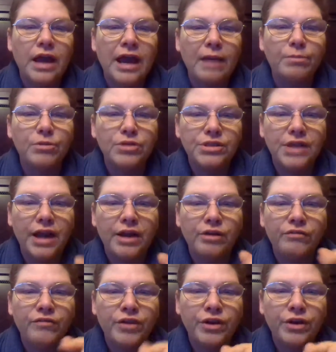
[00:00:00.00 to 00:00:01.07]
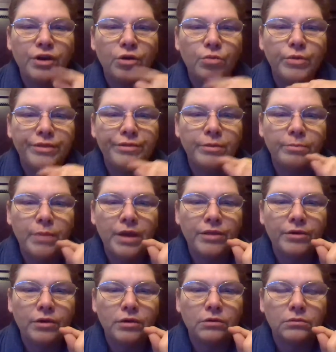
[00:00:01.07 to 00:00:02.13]
apple cider vinegar with the
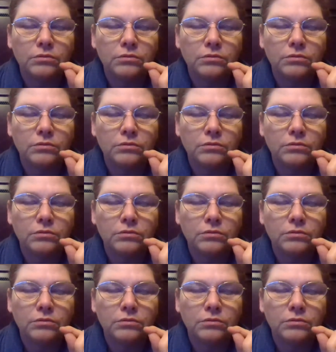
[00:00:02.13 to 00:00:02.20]
mother.